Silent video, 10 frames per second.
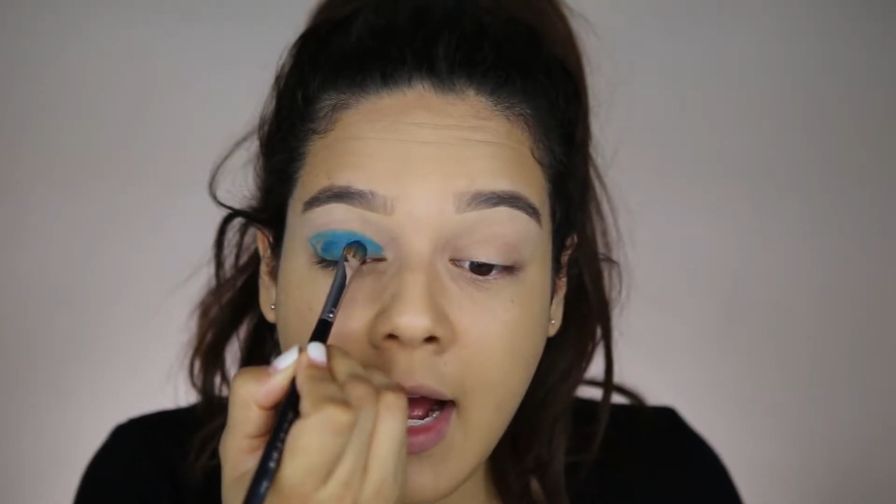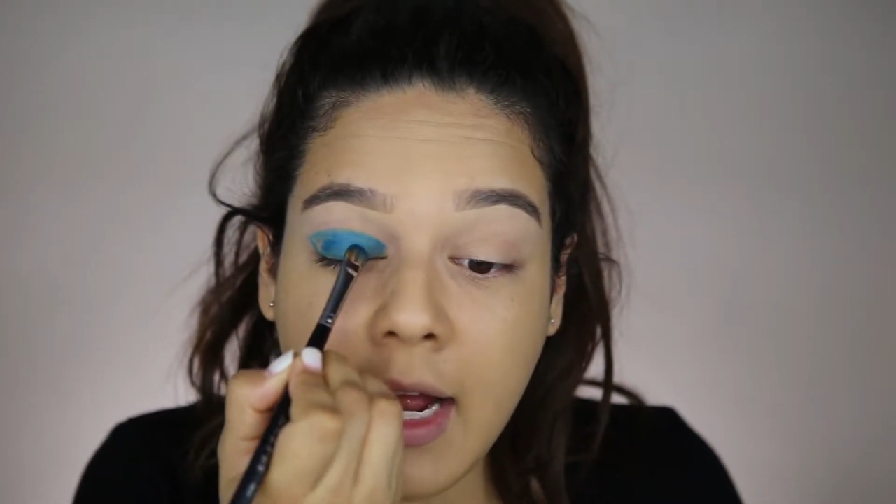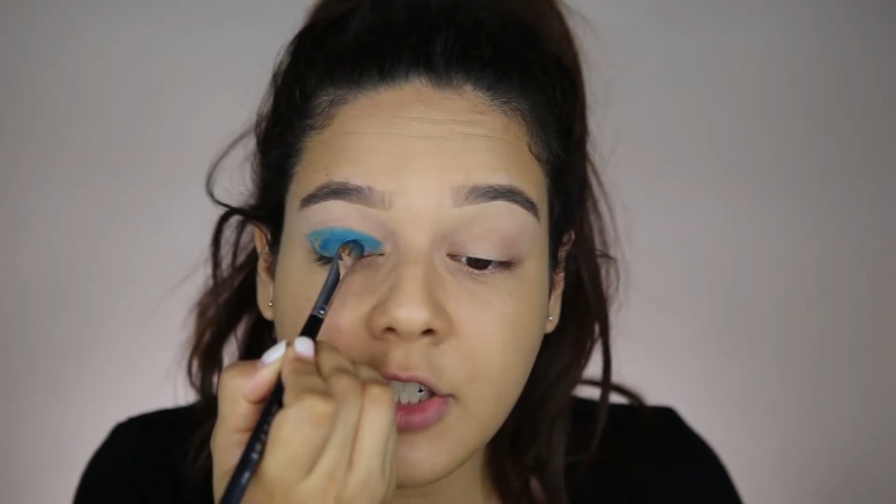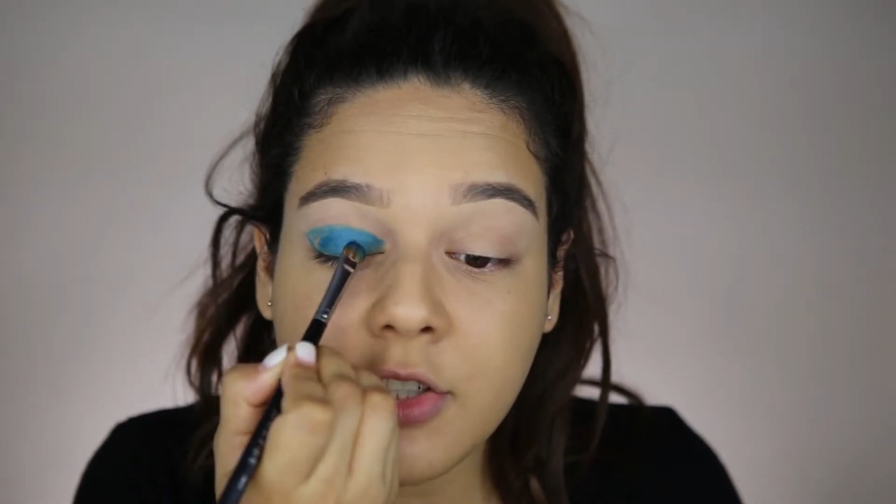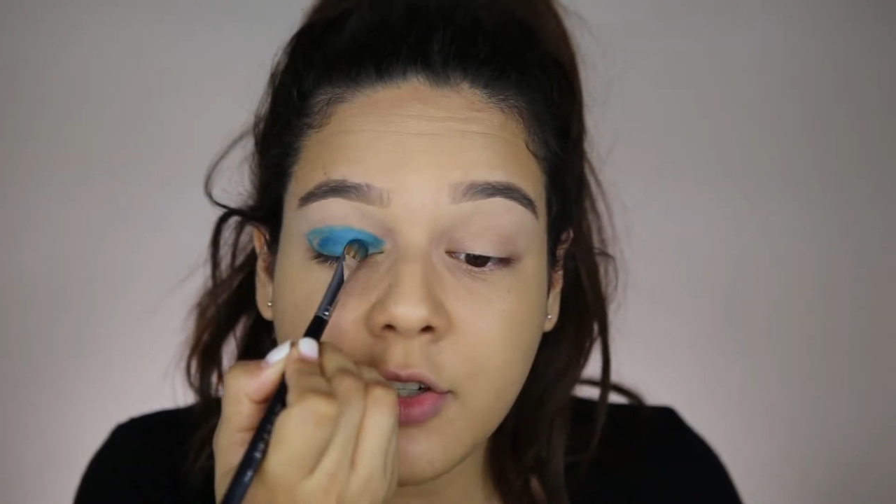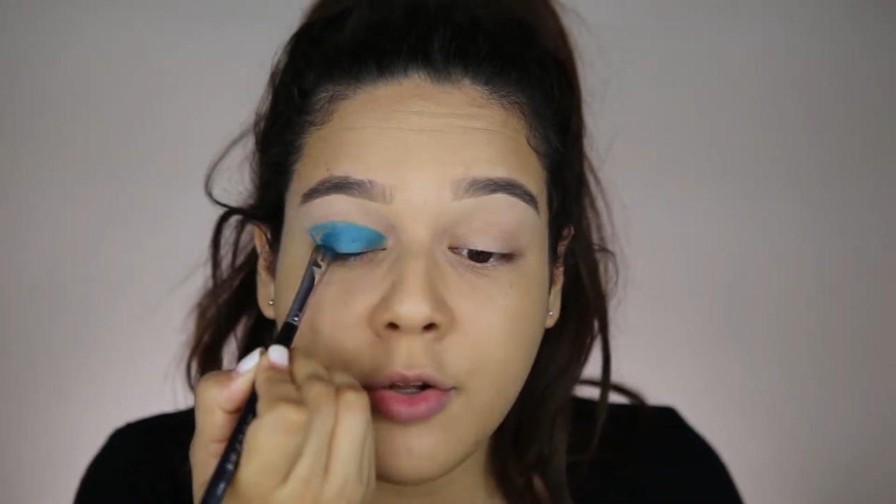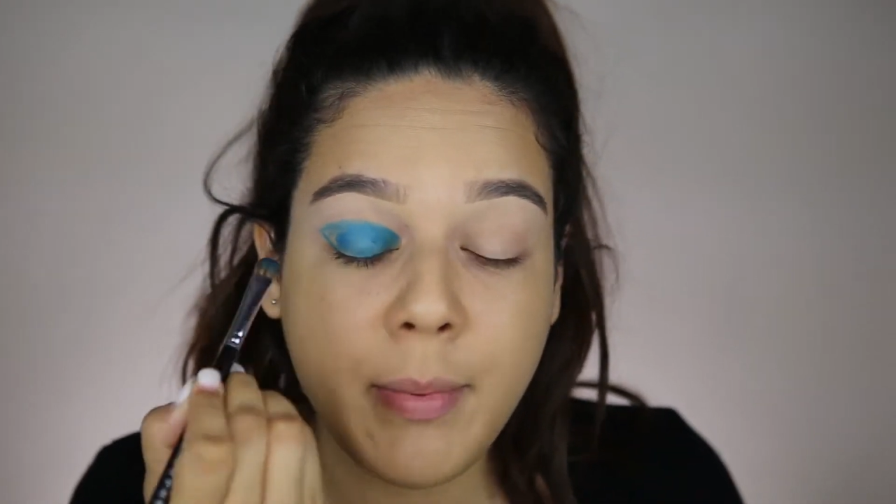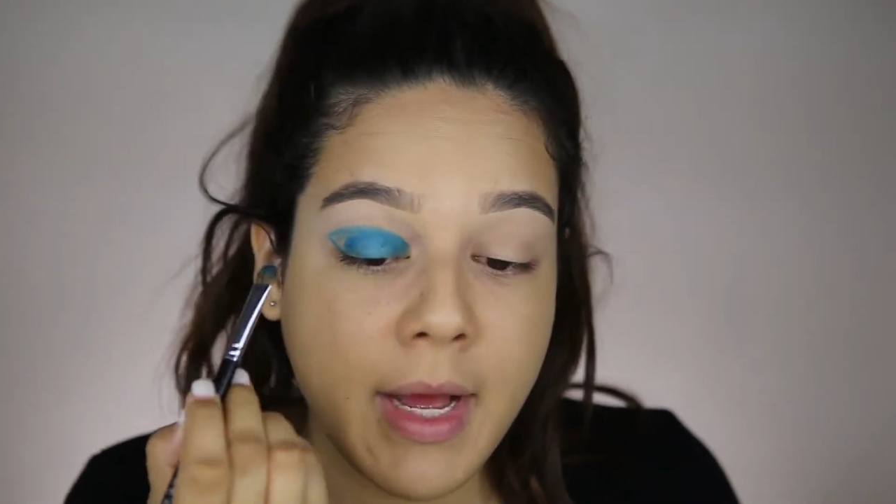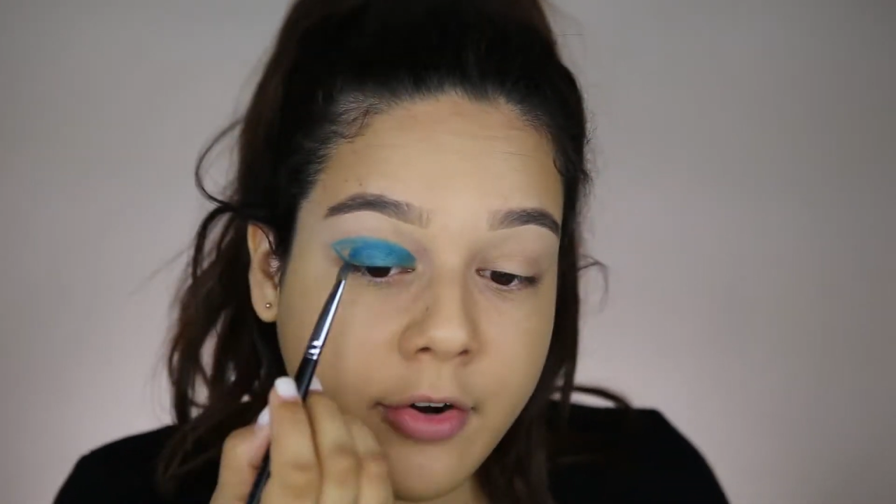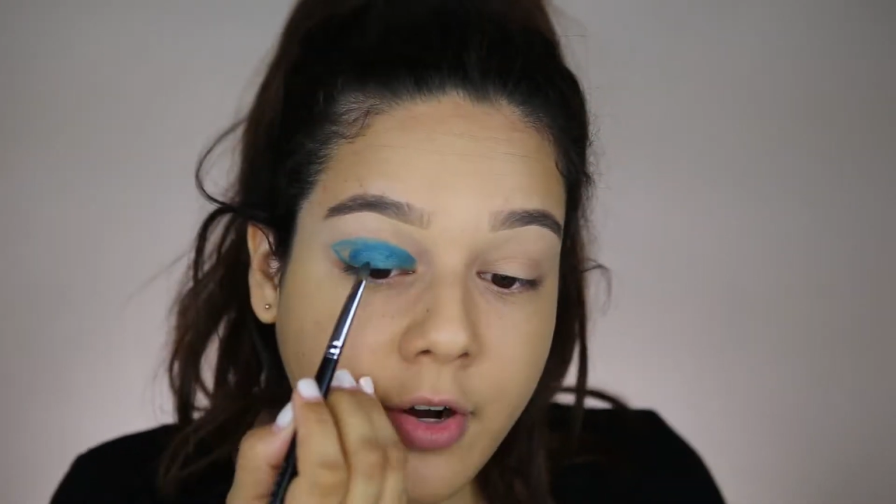actual powder